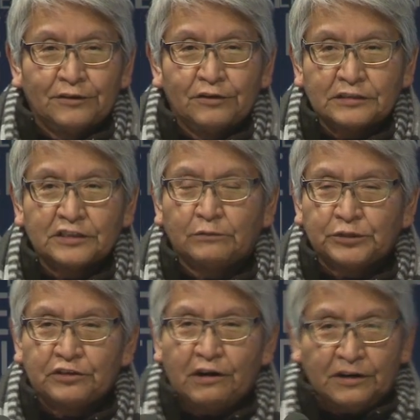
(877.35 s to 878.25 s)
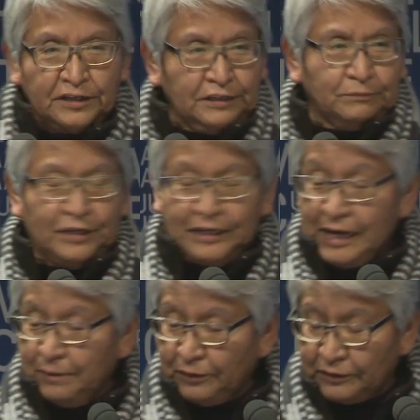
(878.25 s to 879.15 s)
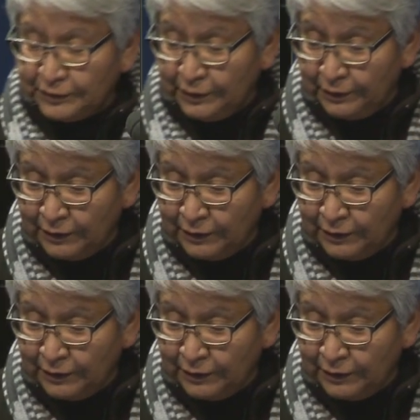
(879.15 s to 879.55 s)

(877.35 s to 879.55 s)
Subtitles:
to the sculpture garden in Minneapolis